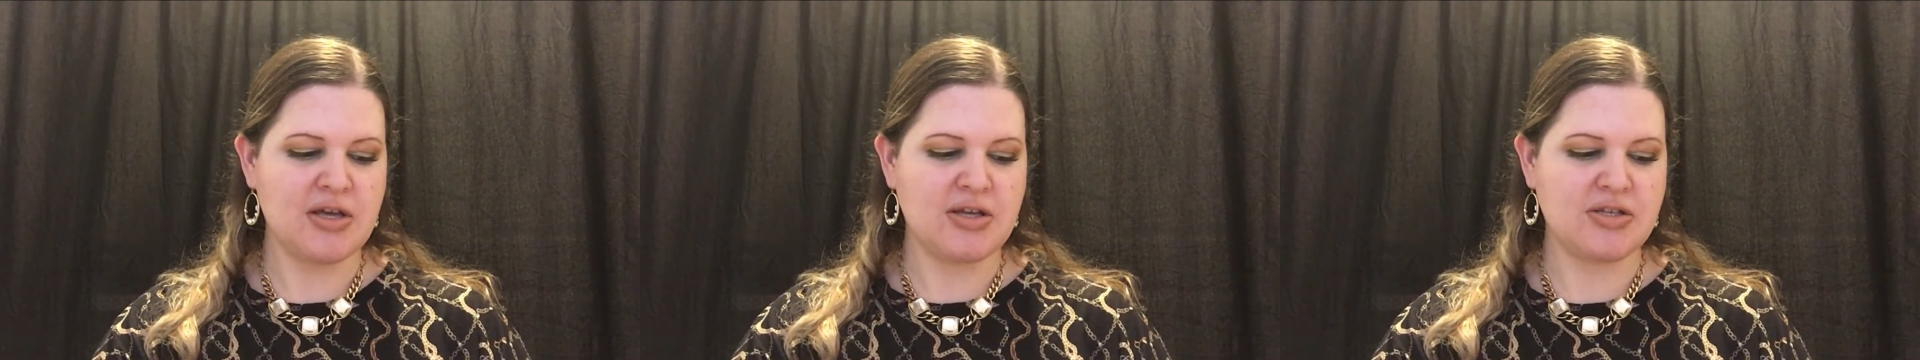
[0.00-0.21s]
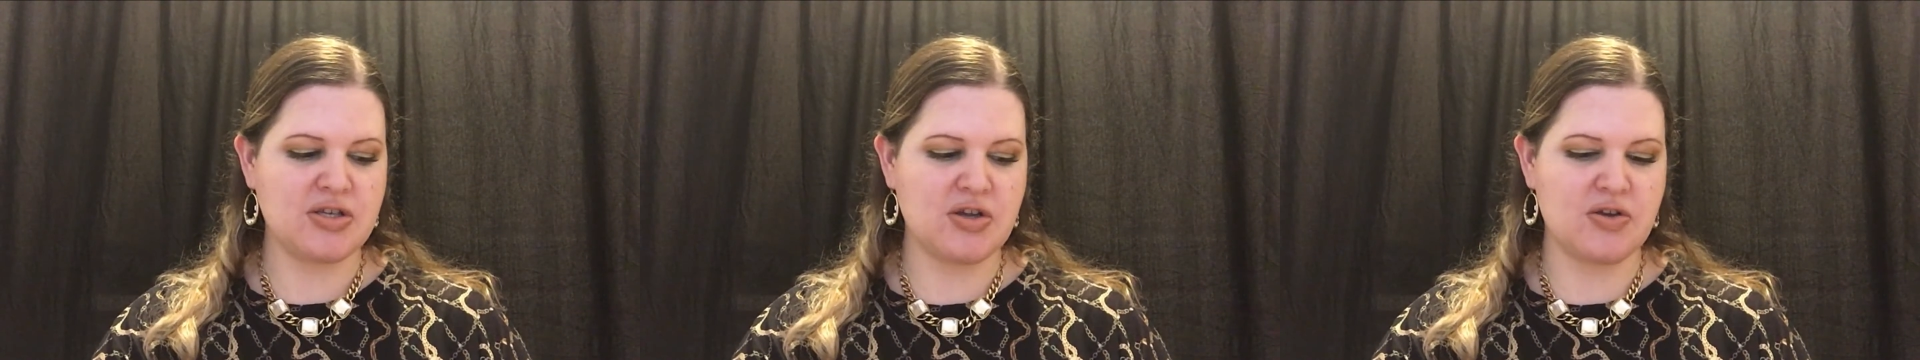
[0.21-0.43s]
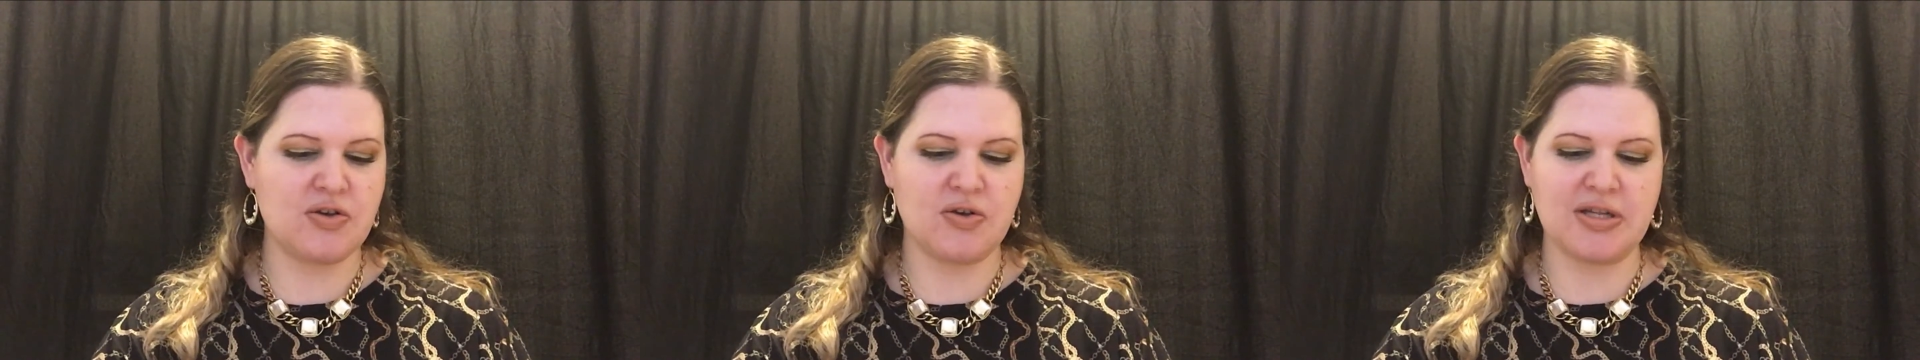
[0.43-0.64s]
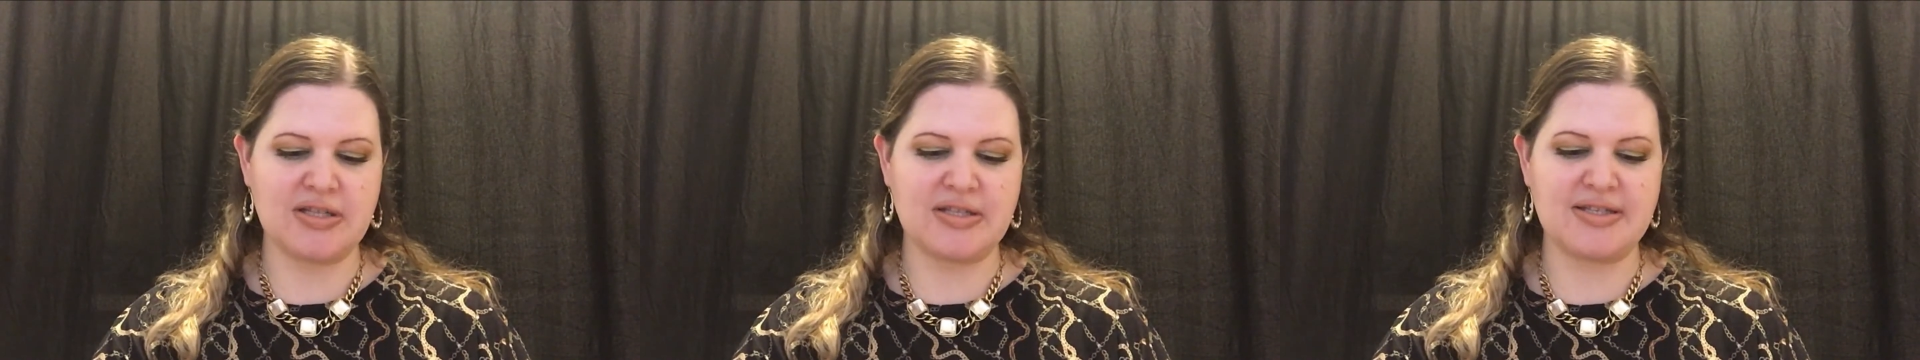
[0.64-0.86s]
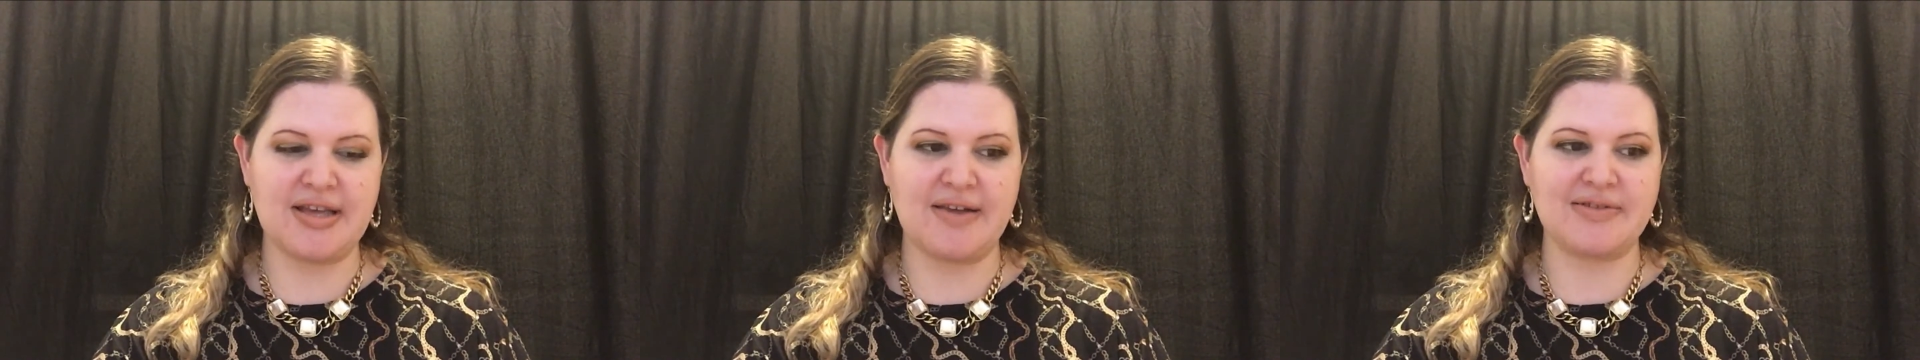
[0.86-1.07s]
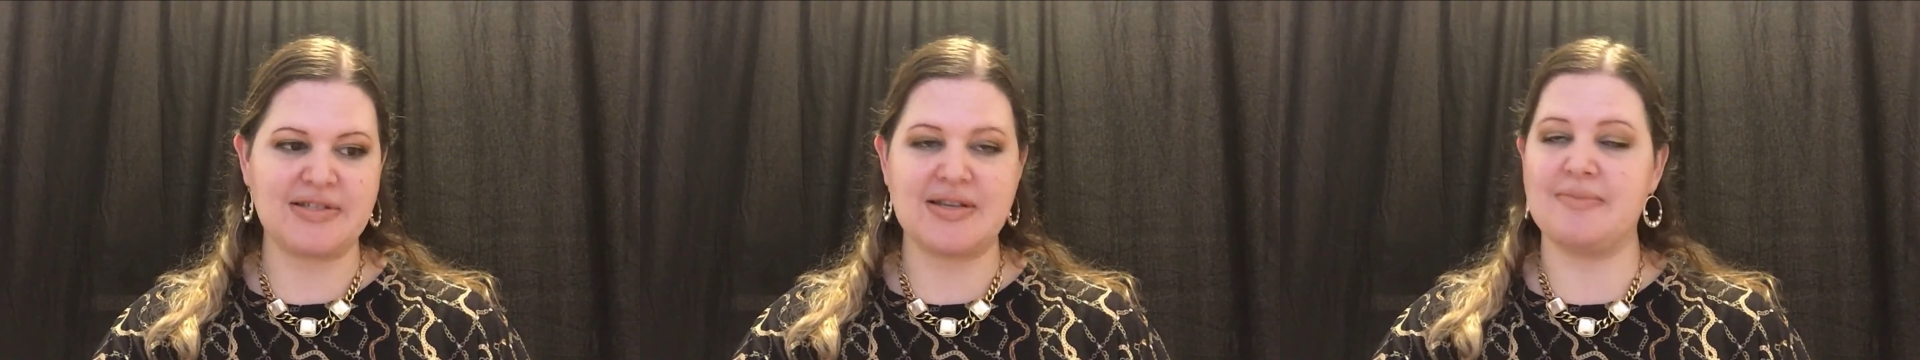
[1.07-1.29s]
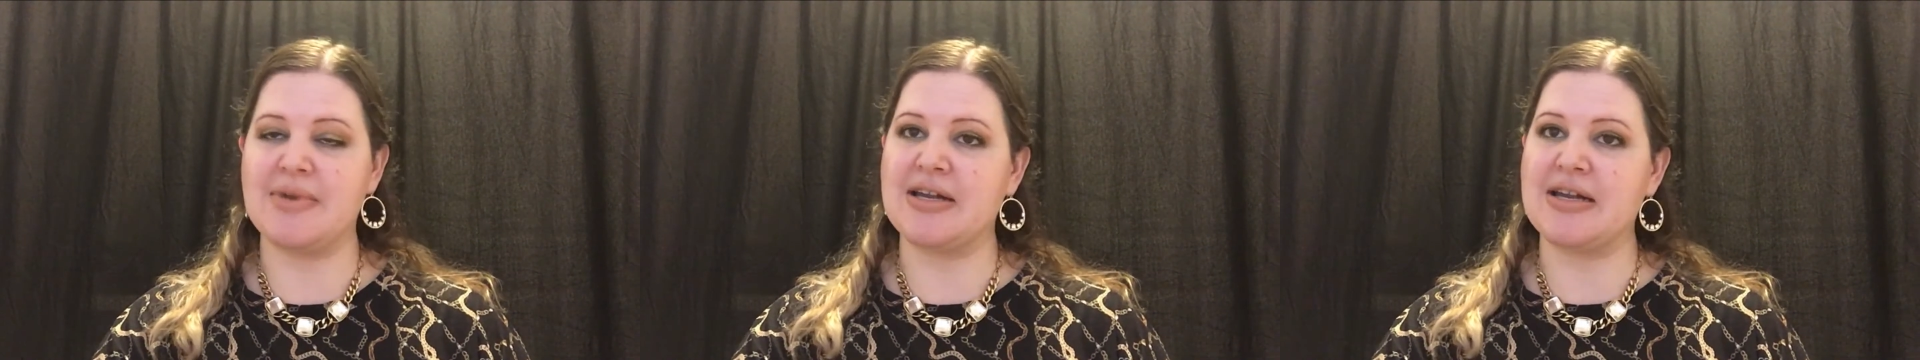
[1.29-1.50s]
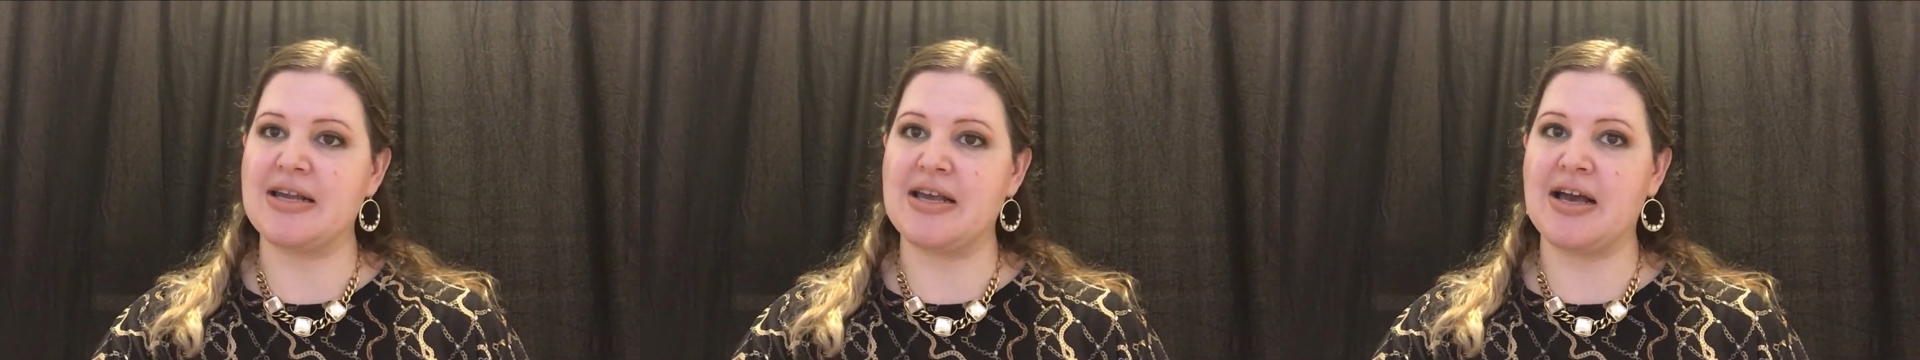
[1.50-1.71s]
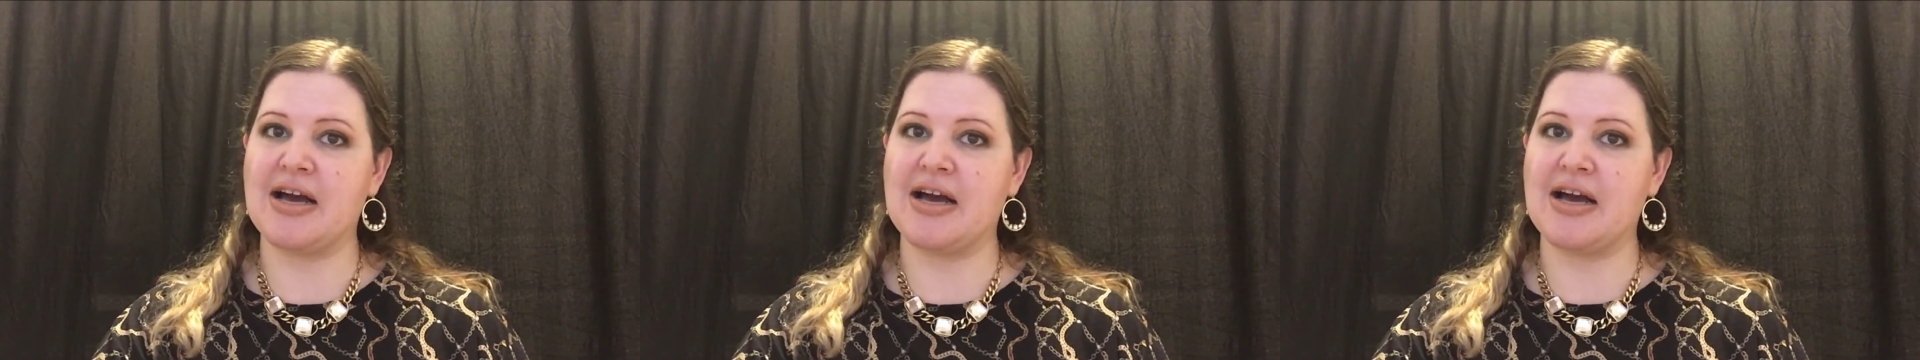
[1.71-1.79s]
so you can save some money